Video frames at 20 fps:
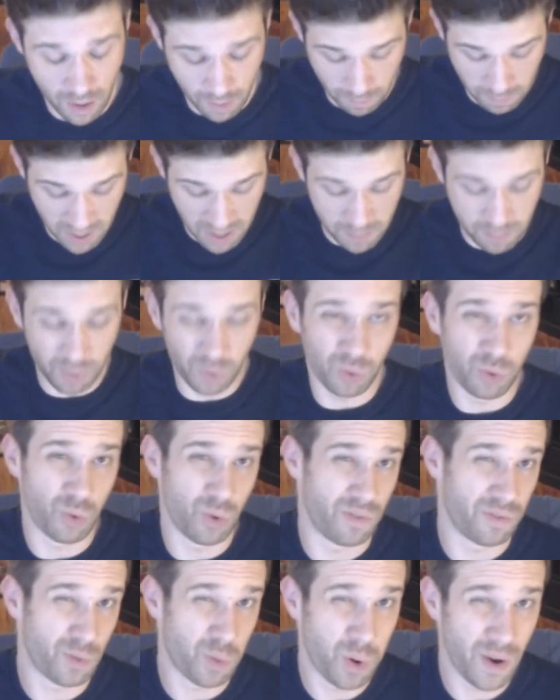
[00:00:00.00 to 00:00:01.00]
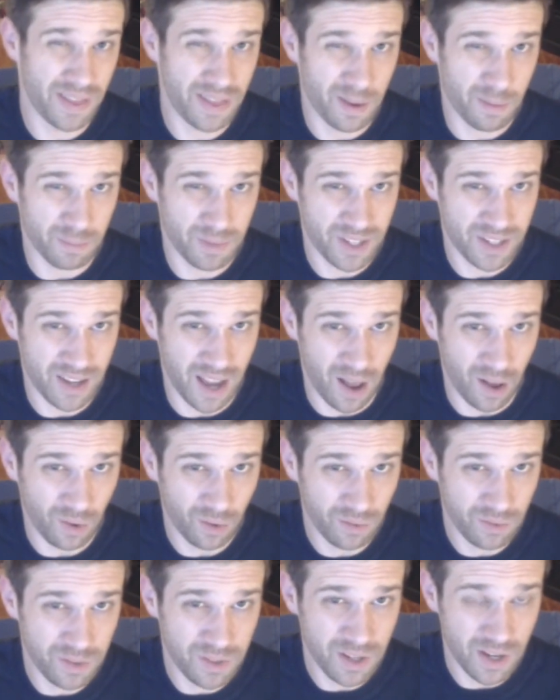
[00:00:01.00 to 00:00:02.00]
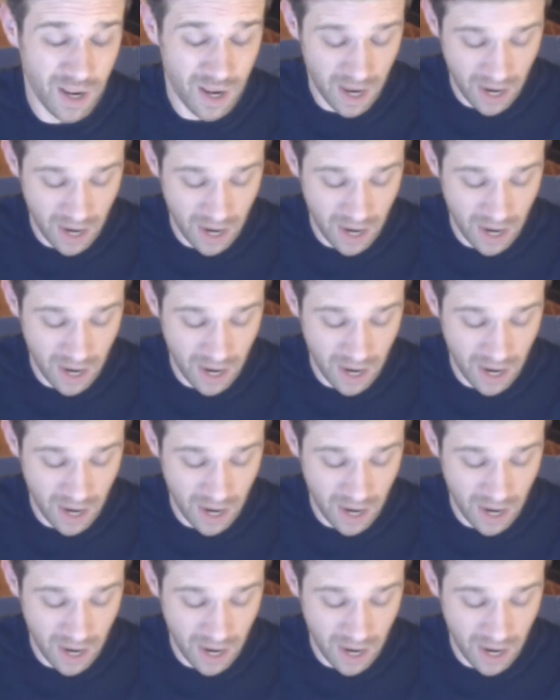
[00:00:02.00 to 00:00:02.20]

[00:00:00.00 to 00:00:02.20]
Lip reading: people who have quit themselves,